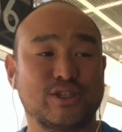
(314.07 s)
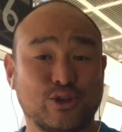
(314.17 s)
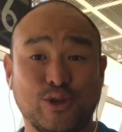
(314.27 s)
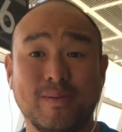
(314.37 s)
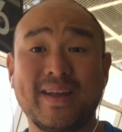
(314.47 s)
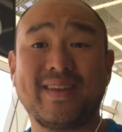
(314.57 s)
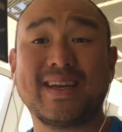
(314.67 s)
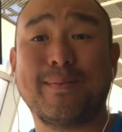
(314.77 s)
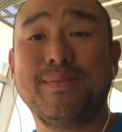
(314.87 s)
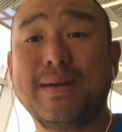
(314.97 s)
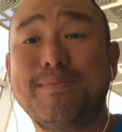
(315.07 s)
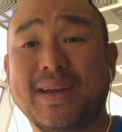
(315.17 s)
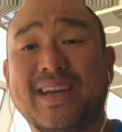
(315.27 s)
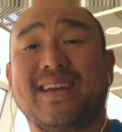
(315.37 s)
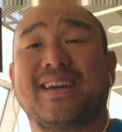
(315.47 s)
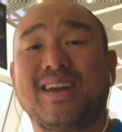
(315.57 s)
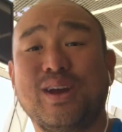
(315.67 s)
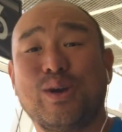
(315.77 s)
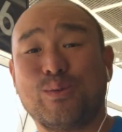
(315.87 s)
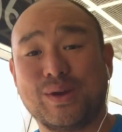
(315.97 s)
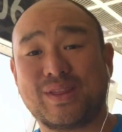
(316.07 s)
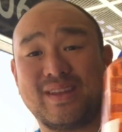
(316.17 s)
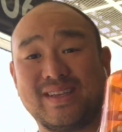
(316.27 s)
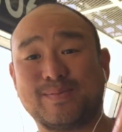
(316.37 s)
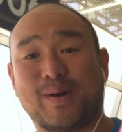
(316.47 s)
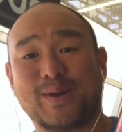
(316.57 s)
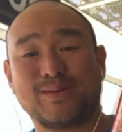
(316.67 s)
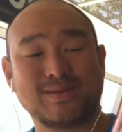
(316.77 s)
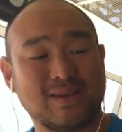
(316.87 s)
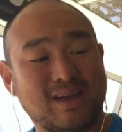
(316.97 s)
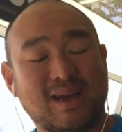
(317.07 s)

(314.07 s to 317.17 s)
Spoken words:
right, so you might think I'm nitpicking with these bottles,